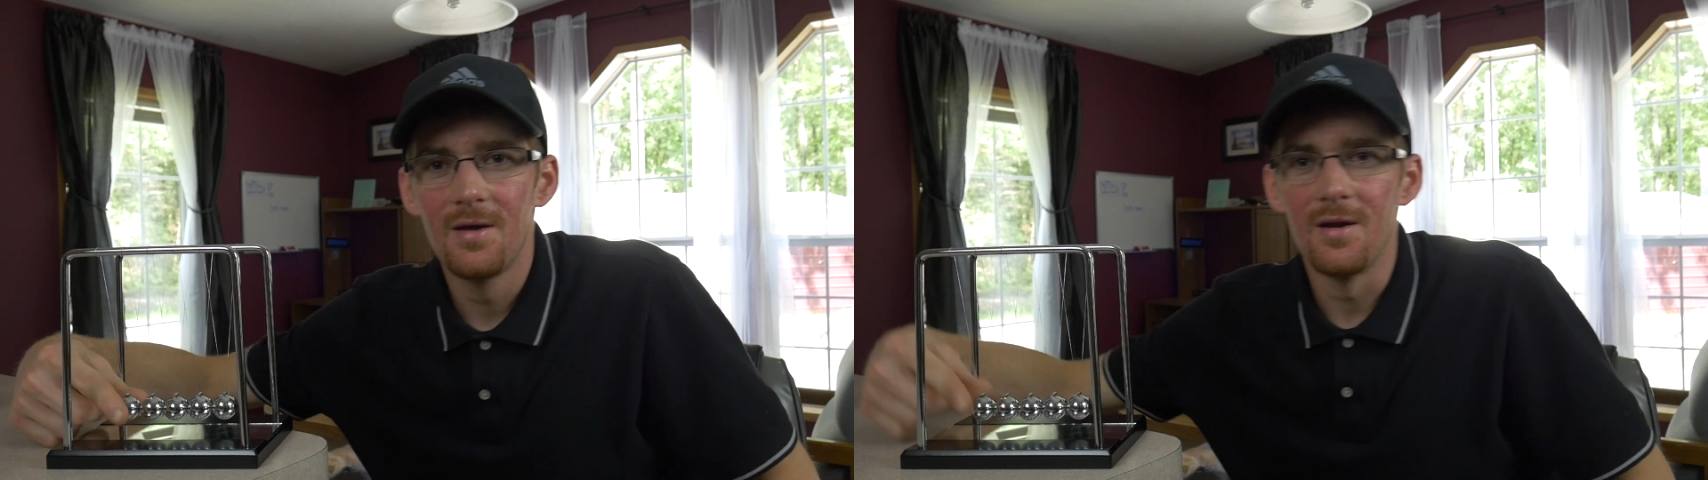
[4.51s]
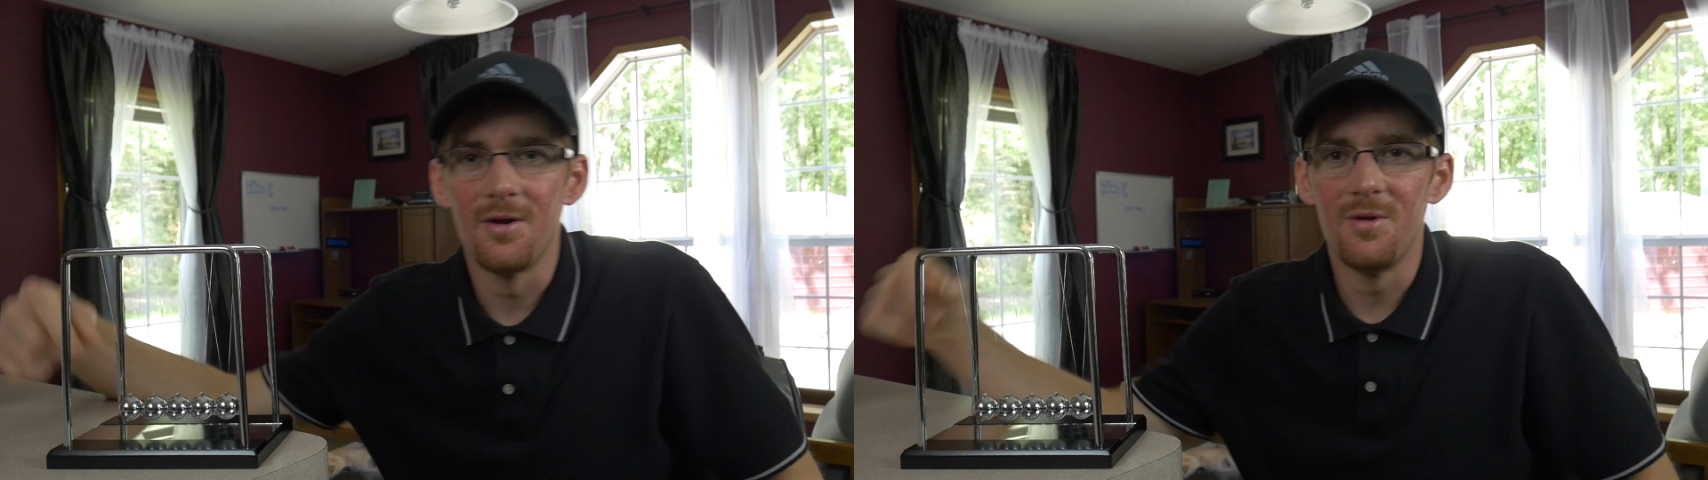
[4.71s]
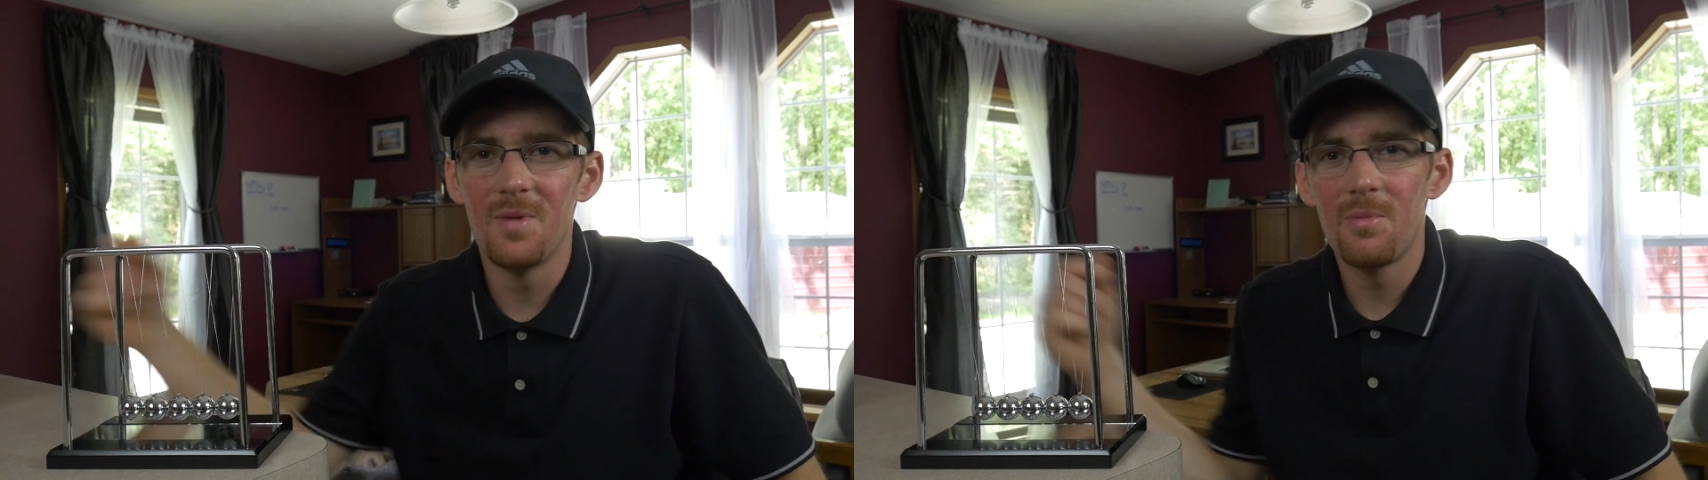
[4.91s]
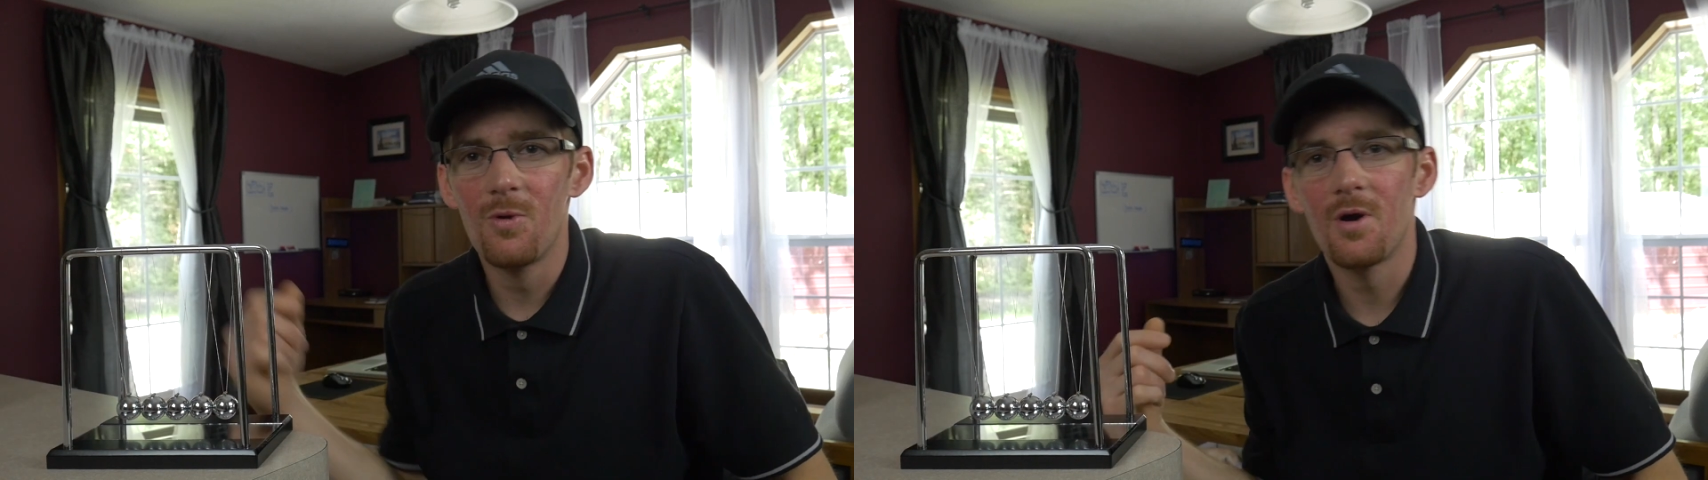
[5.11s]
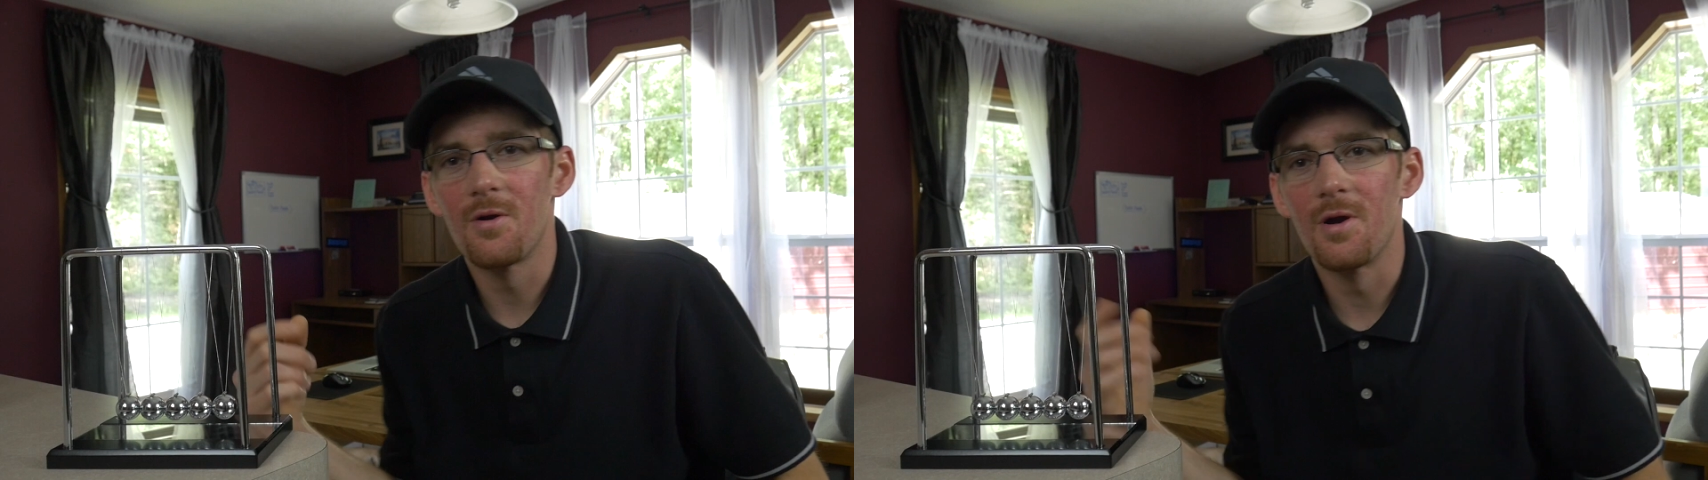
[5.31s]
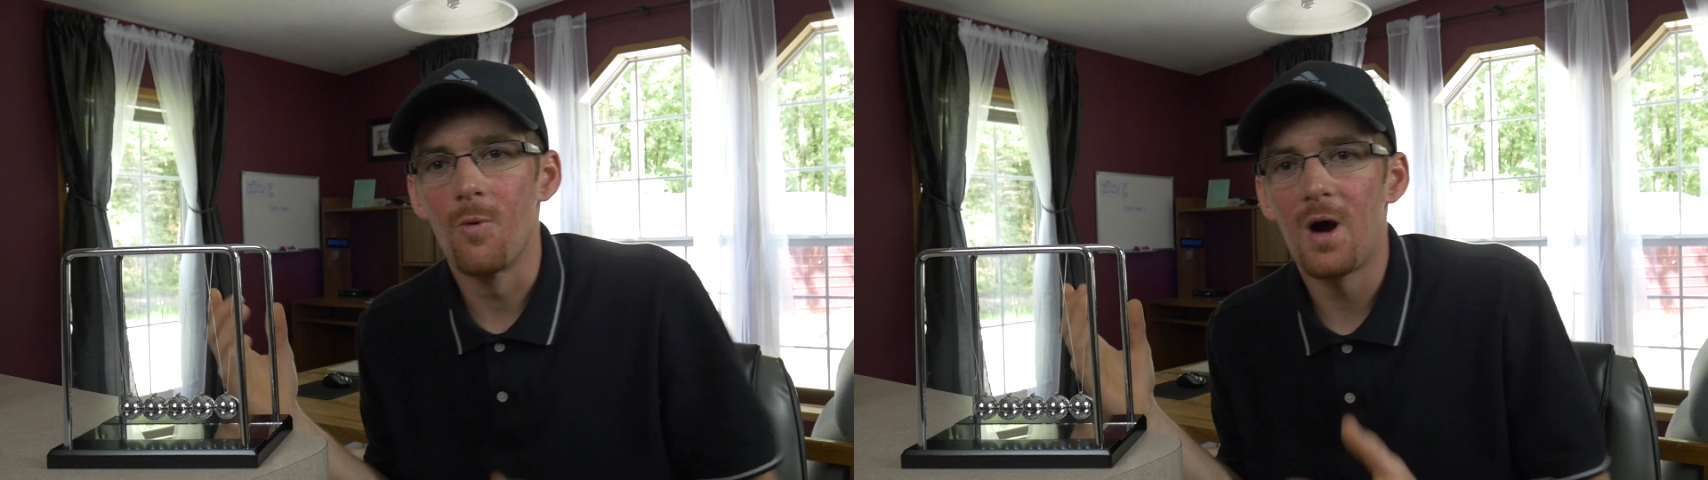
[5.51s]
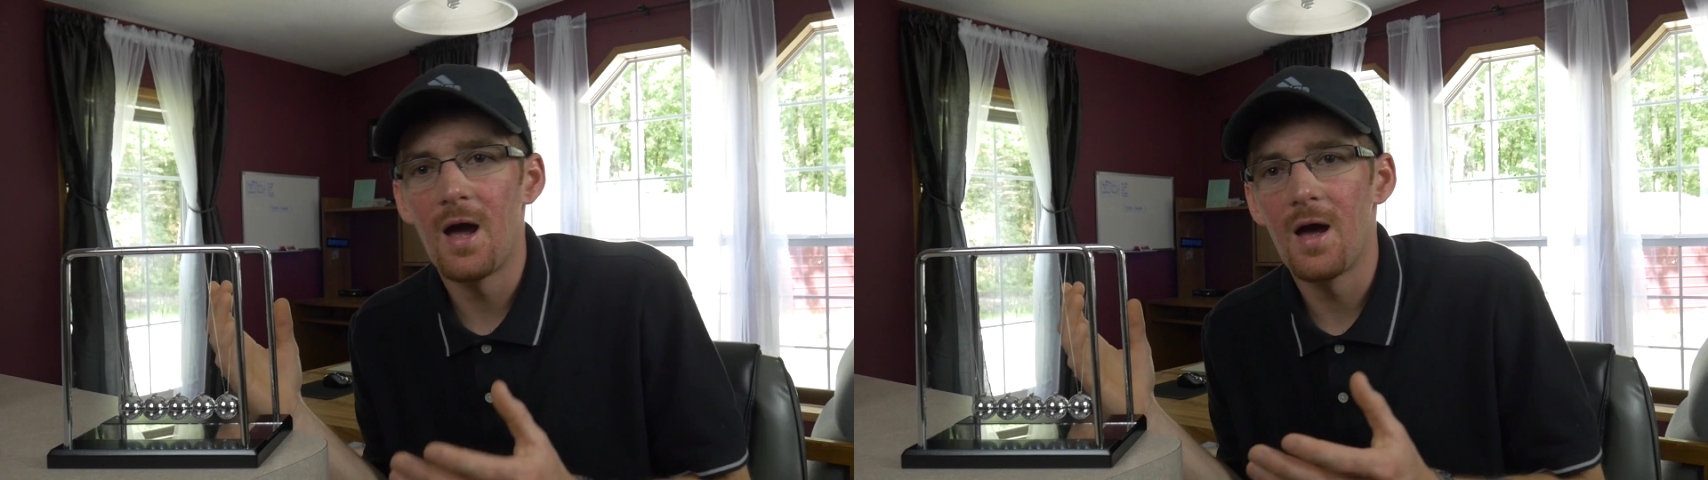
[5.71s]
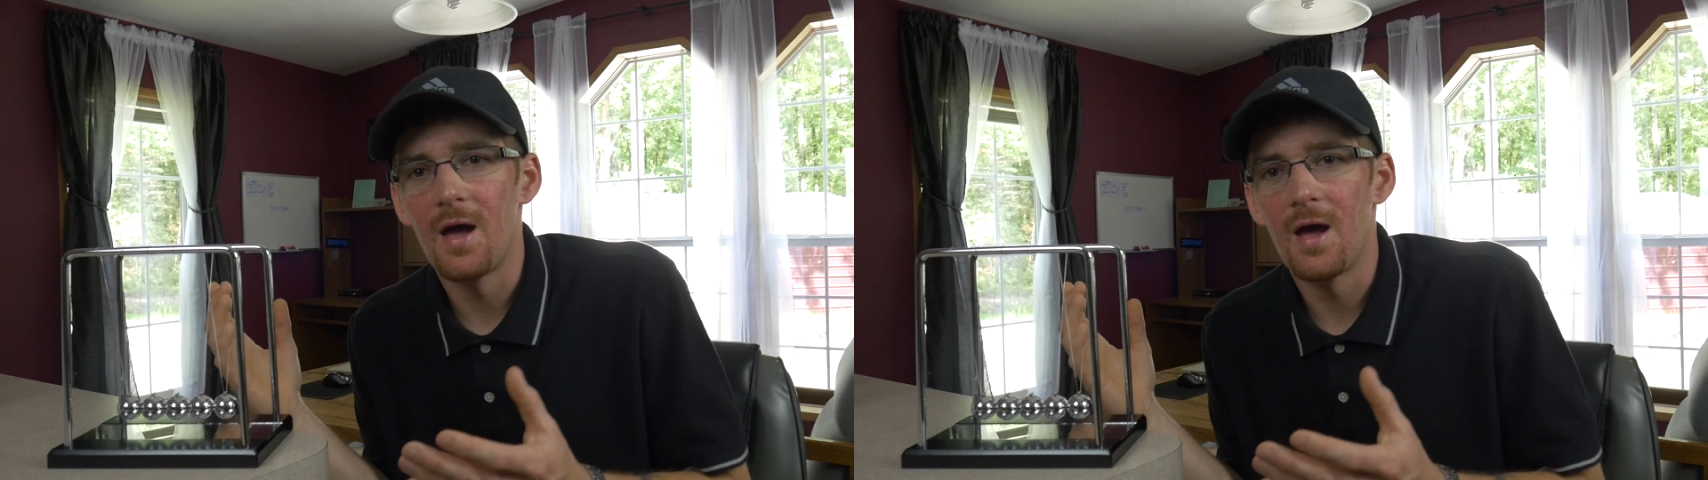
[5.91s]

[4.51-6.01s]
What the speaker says: Now you may be wondering why